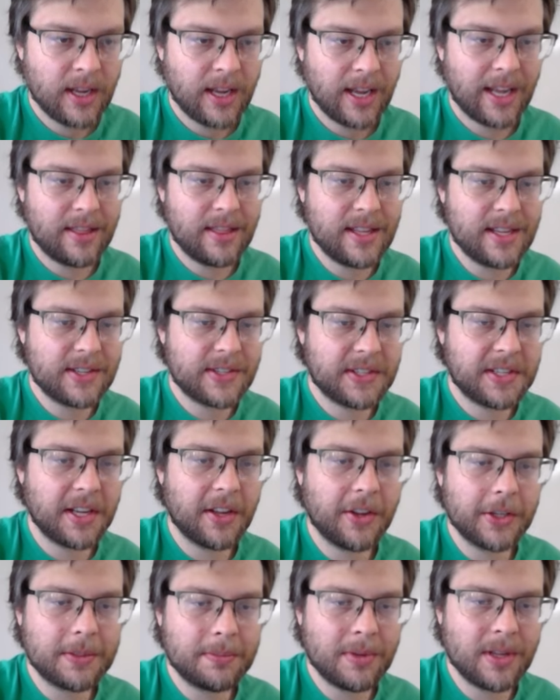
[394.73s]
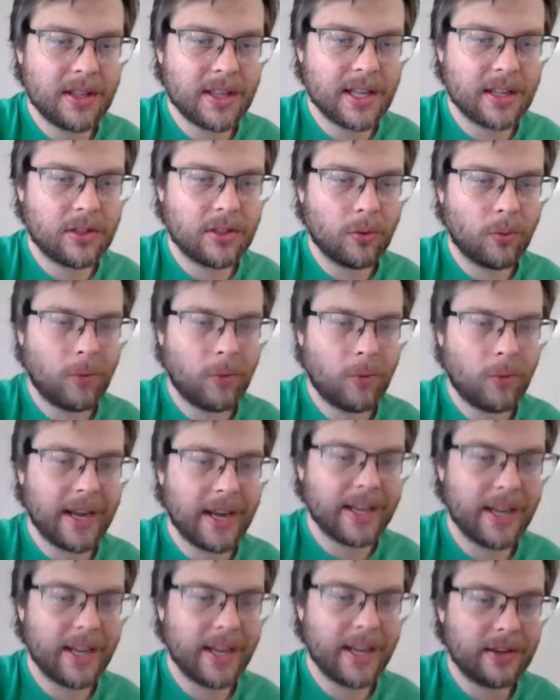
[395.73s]
And this tells me that the
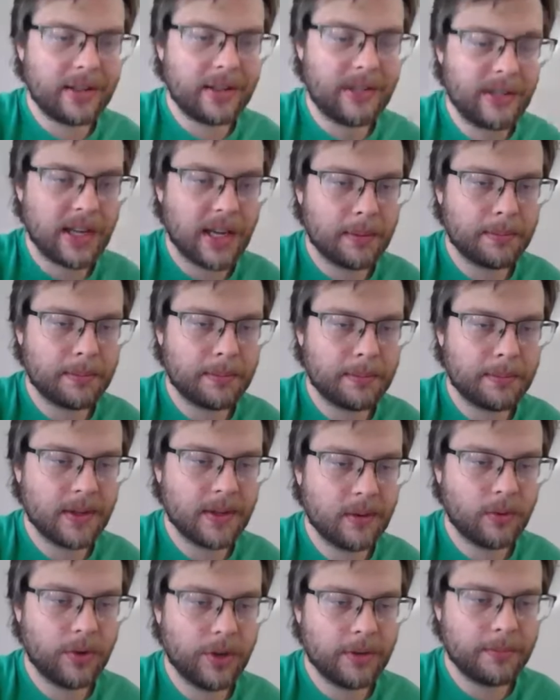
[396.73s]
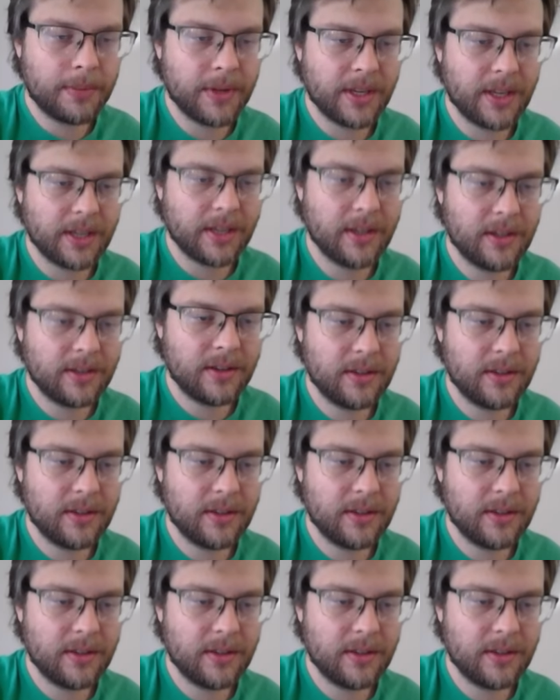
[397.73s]
y-intercept would be